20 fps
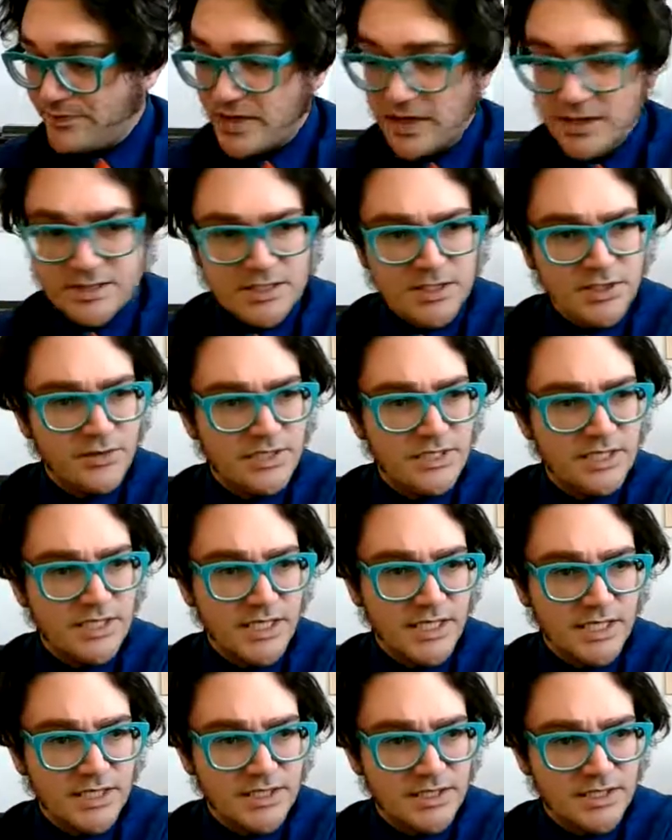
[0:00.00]
And so it
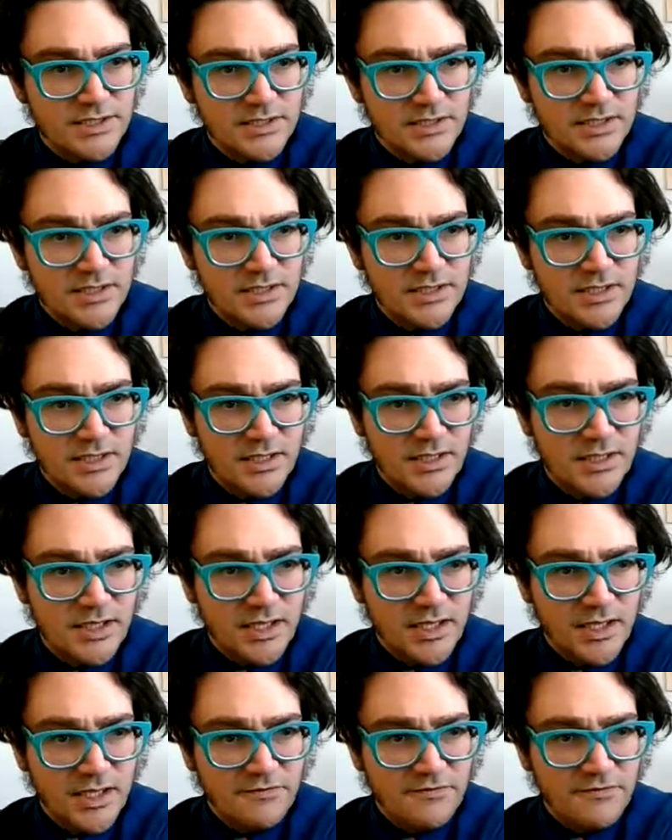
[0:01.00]
says
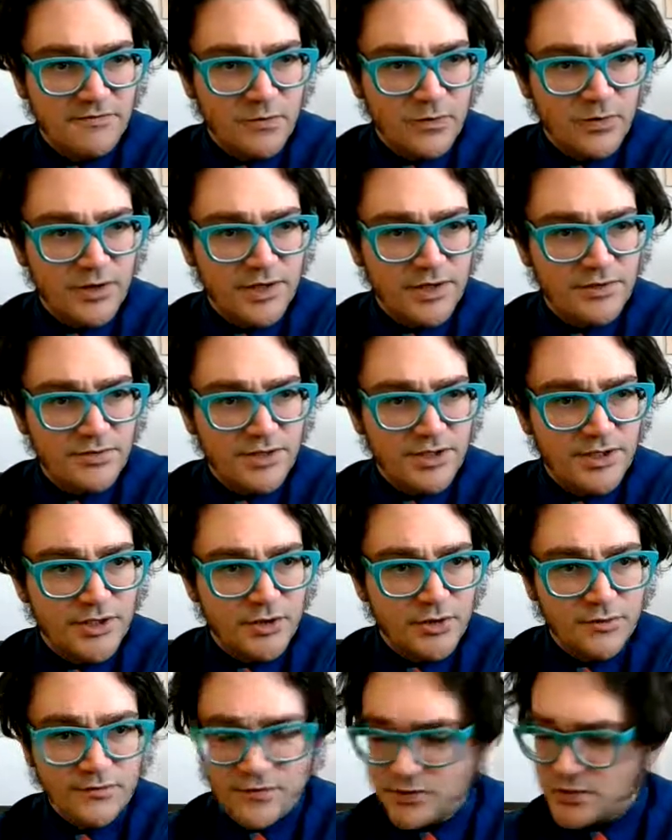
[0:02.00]
400
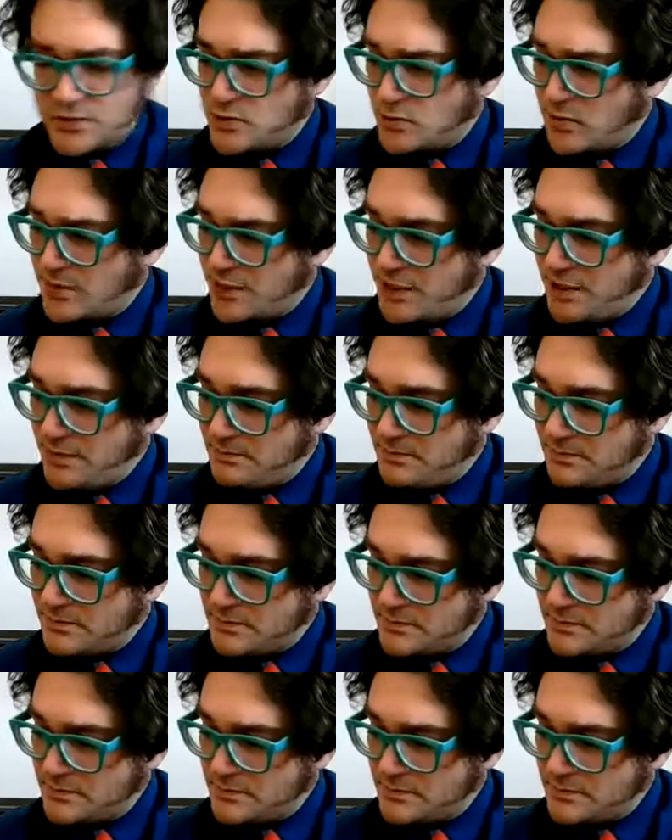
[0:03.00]
over 20.